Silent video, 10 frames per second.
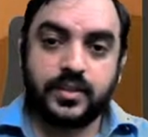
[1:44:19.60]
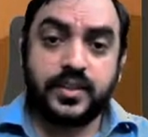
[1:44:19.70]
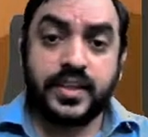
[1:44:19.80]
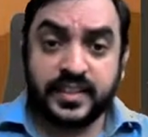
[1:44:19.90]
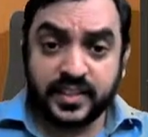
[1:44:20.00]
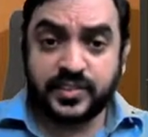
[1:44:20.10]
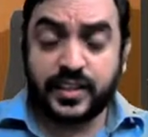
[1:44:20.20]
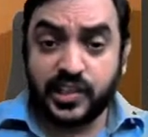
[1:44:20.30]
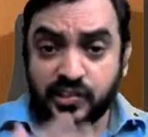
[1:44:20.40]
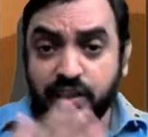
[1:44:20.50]
In this
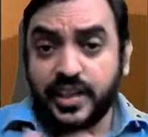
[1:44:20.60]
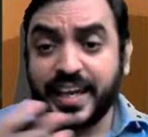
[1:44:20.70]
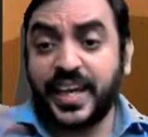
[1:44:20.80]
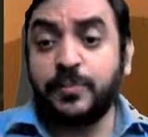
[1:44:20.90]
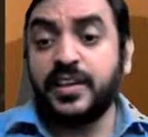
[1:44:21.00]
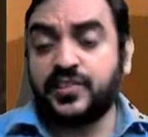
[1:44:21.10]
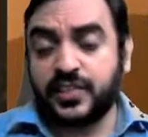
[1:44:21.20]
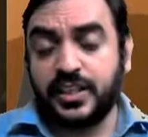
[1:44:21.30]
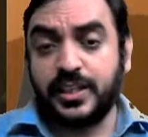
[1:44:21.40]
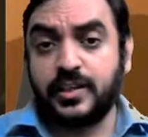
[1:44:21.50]
case,
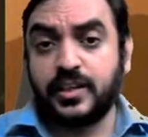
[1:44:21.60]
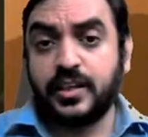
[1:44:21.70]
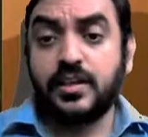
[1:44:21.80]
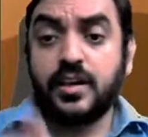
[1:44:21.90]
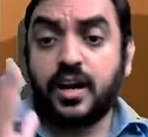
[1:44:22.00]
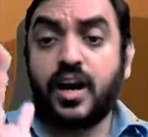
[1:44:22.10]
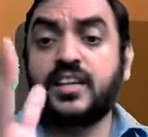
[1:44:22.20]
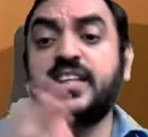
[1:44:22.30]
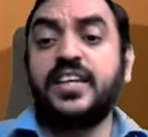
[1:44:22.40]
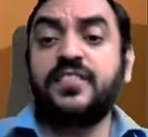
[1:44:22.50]
ABC, are
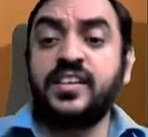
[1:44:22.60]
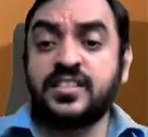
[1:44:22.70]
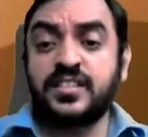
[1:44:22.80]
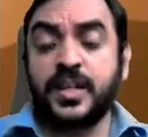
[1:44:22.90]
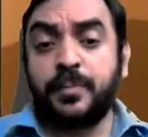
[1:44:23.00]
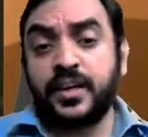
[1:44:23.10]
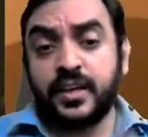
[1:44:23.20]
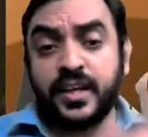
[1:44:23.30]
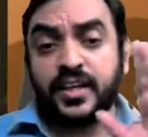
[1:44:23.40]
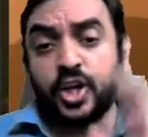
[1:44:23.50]
the events
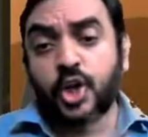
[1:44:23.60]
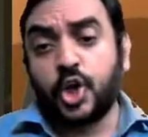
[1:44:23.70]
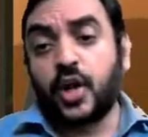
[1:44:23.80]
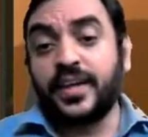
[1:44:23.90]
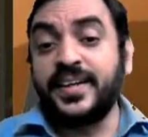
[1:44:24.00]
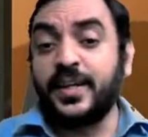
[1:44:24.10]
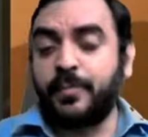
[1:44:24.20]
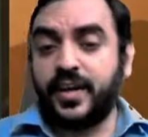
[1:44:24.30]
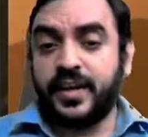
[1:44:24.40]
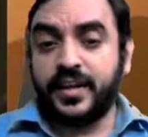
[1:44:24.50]
dependent or
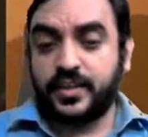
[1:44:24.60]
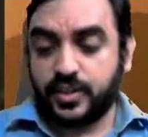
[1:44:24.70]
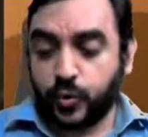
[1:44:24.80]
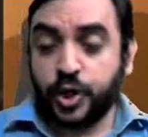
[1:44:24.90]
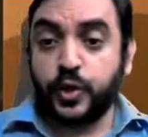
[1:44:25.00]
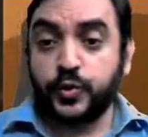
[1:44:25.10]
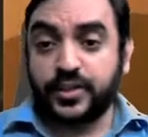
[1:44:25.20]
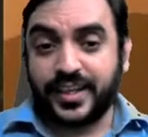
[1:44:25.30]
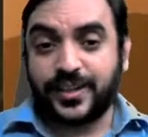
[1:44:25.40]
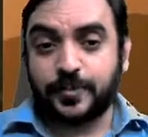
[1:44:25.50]
independent? What do you
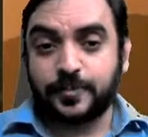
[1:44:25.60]
think?